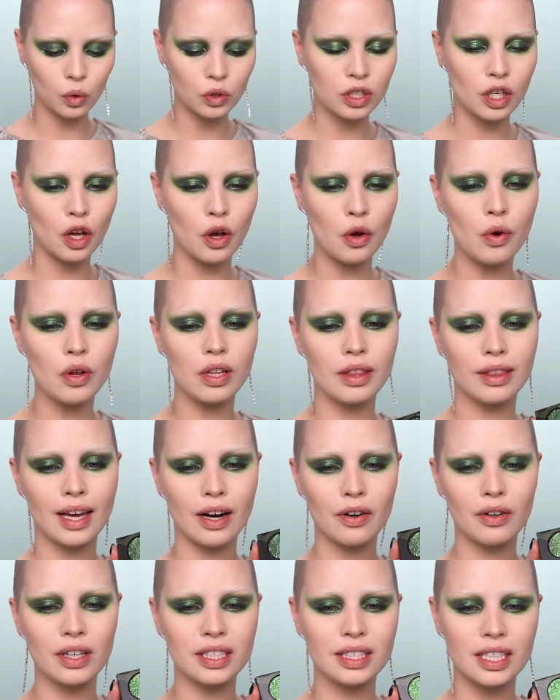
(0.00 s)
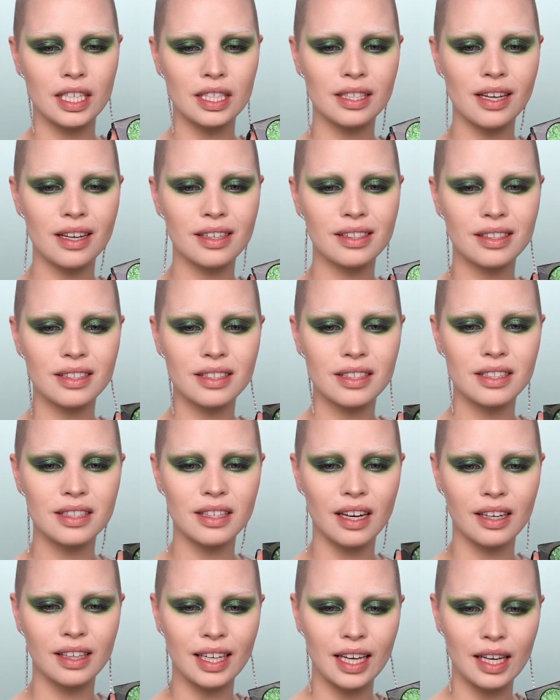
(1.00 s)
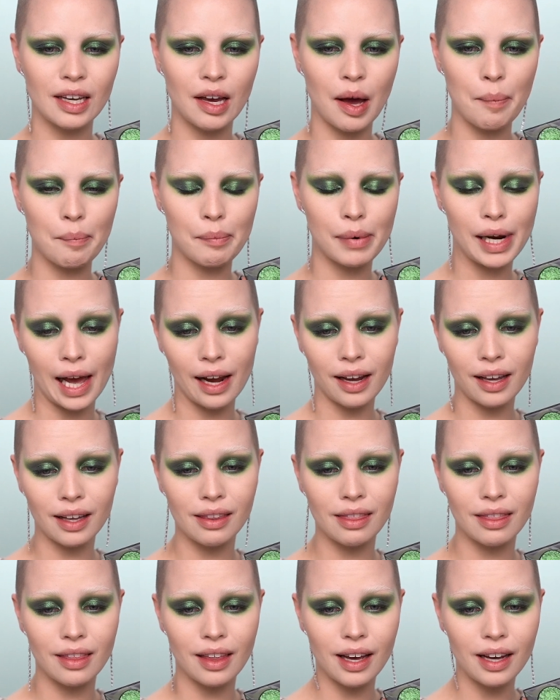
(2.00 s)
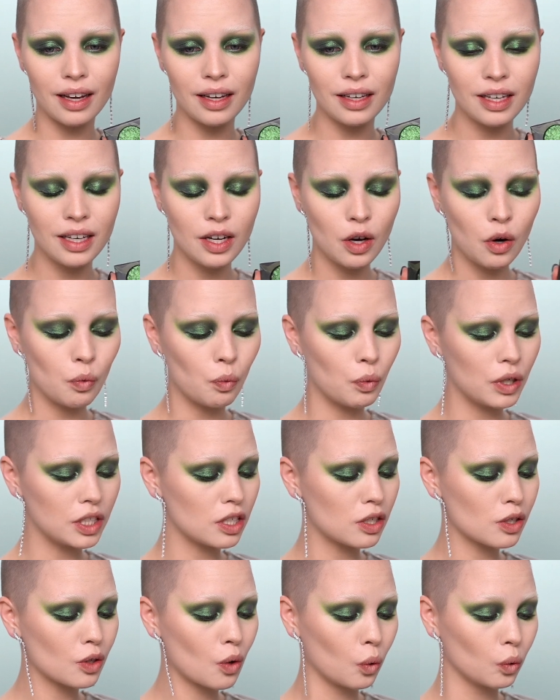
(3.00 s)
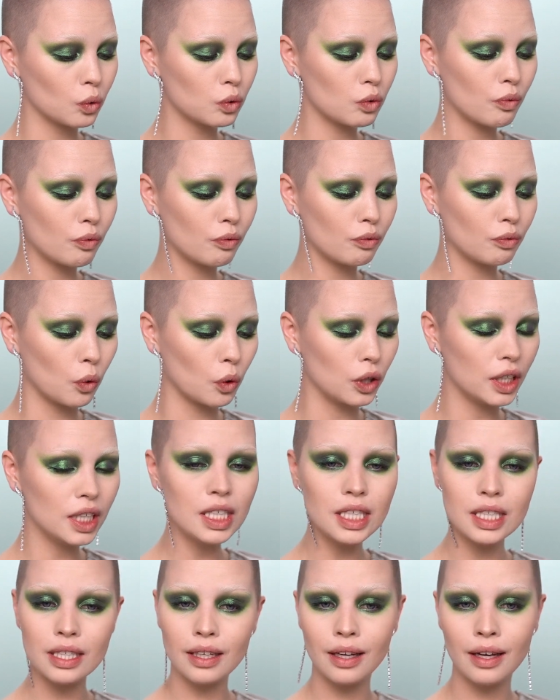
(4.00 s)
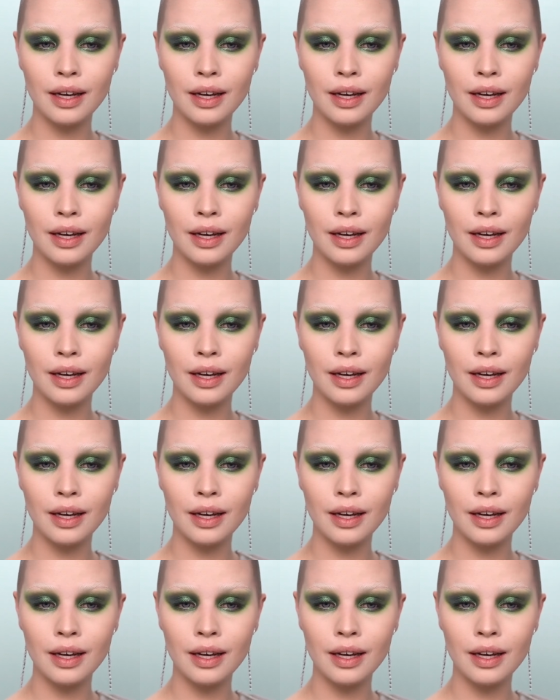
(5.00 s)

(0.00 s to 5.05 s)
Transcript: So there is this stunning black in there, which is called Void.